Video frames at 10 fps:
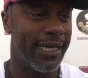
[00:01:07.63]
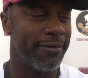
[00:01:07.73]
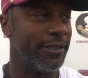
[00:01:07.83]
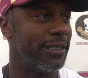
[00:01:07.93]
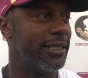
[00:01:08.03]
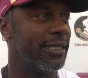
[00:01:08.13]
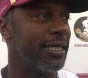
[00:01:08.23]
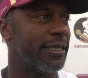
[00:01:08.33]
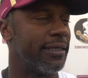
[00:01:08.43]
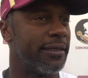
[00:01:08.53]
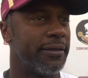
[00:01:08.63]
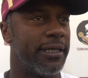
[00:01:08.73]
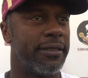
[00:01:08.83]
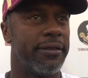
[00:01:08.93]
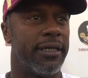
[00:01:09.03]
He had a really good day. You know,
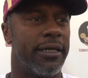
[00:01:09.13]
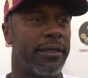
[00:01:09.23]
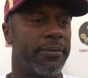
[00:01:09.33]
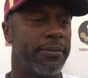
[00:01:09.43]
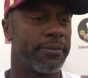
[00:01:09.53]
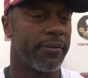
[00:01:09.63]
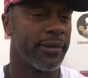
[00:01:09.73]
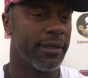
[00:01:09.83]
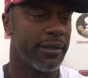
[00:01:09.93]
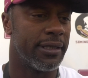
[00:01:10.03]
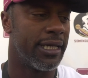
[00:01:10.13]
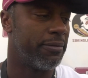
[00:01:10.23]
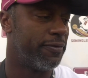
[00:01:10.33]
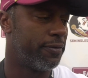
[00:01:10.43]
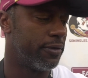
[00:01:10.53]
I know the day
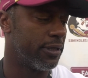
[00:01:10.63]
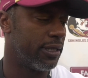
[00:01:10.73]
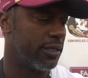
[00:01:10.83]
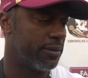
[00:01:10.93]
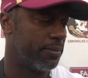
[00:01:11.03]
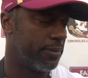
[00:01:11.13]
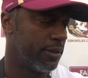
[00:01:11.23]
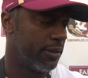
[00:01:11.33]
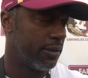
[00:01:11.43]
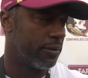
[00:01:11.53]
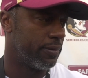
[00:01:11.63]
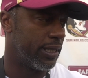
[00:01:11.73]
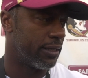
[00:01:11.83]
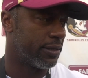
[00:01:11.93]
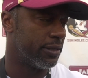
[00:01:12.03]
before,
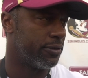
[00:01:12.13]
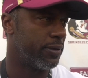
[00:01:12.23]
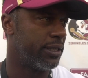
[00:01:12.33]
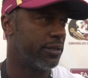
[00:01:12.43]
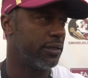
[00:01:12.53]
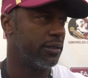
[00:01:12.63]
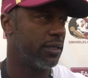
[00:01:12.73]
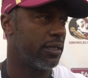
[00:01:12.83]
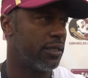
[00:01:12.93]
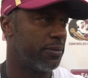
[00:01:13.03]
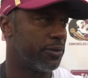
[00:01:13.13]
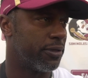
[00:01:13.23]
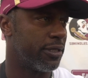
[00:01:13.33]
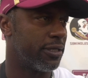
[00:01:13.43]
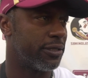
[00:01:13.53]
we had a situation,
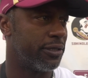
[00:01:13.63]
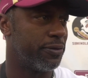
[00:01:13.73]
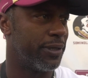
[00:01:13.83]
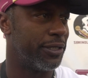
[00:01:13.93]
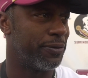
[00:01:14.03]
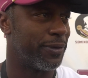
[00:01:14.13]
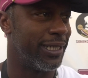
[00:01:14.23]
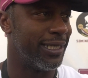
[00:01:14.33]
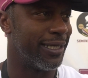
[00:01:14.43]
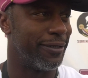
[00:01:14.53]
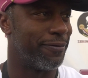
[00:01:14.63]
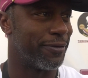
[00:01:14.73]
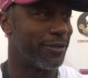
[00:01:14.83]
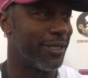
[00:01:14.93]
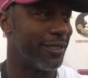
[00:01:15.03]
short yardage situation, where he didn't get the
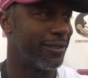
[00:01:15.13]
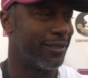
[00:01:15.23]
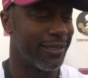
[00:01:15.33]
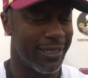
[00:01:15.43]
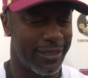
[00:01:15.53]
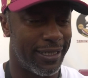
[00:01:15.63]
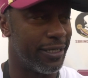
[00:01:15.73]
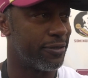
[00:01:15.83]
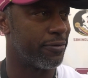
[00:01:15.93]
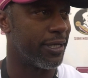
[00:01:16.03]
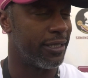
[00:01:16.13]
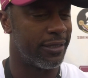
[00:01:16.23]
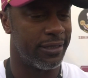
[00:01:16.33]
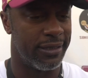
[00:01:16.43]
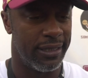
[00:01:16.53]
first down and kind of danced
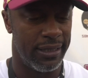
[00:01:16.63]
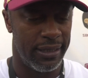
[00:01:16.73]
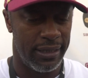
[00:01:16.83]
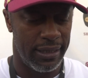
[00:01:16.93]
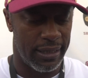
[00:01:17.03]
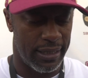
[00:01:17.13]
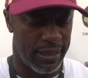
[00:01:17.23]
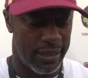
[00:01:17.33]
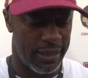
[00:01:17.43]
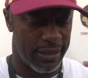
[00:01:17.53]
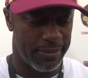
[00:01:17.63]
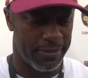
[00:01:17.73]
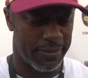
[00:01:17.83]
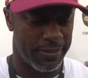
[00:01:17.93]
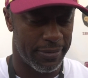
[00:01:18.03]
around, and
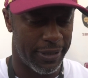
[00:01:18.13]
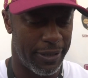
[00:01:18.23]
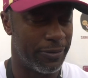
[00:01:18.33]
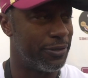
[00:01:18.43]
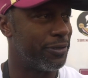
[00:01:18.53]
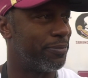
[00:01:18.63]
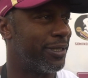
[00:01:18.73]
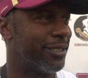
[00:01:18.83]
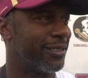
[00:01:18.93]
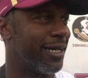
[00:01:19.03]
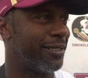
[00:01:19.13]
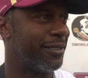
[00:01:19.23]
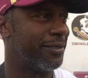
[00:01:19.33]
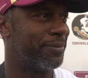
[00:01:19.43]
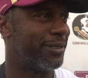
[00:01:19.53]
coaches and players got
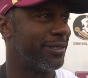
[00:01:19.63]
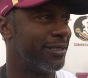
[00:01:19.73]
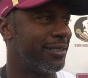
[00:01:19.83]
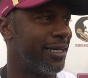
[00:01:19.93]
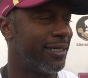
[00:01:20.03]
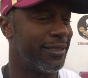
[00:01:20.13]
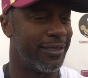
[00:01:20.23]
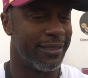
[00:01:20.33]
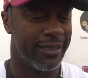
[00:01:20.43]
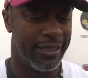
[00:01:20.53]
on him and was looked down, and